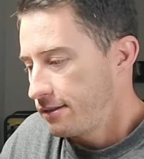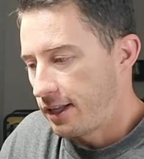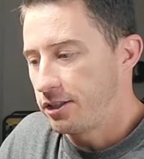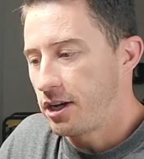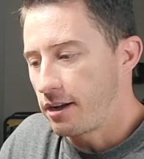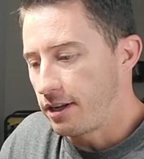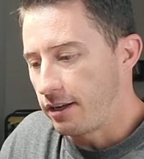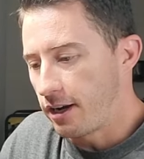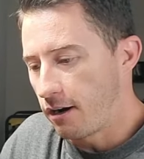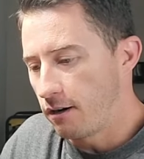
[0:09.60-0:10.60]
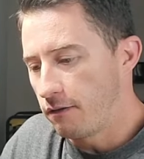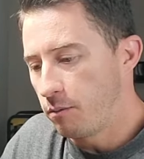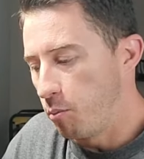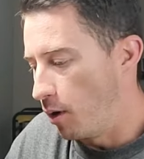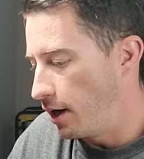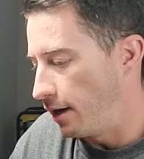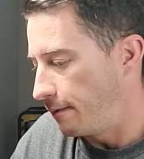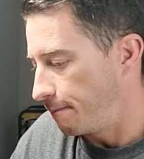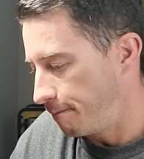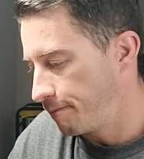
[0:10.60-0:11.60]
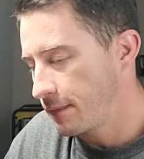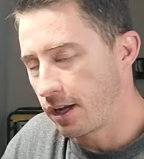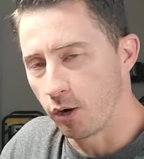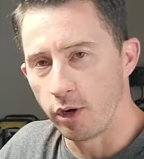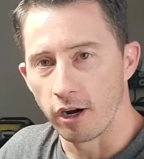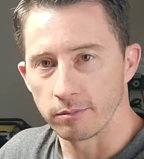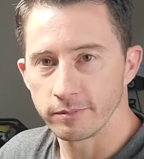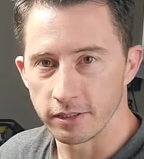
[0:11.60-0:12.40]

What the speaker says: Things you gotta take care of, but here we are.